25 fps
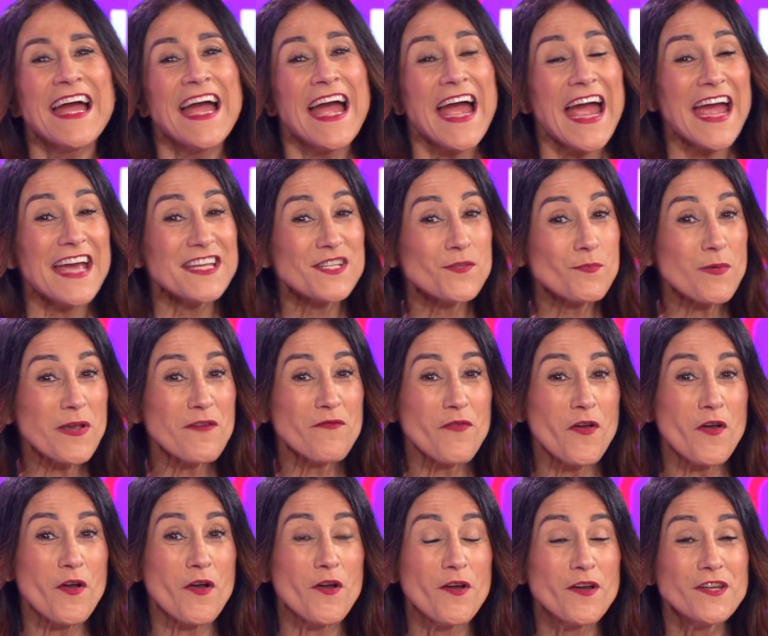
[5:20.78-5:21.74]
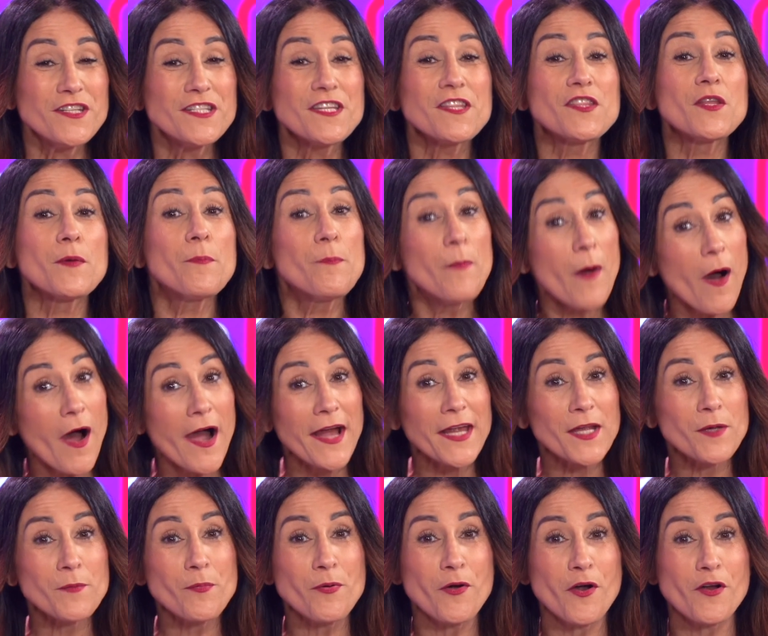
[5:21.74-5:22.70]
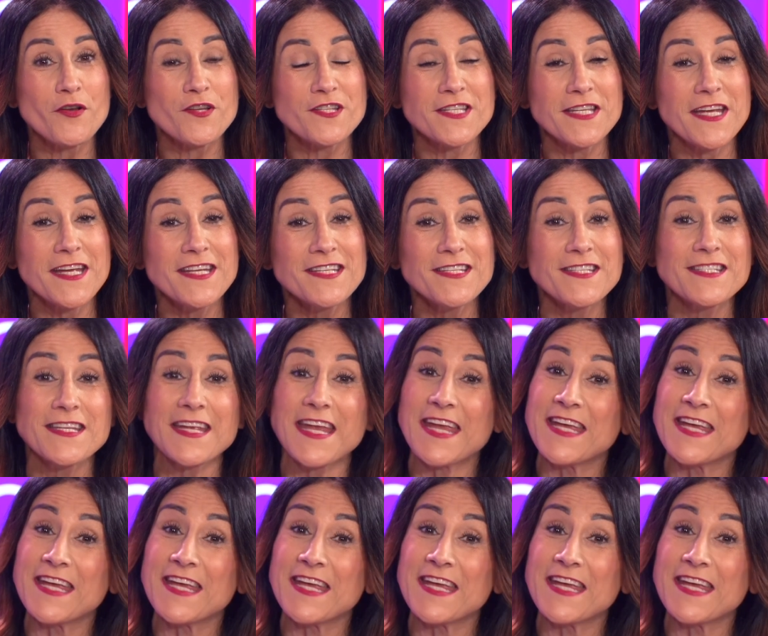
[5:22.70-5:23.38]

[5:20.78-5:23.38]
As we've heard, the buying process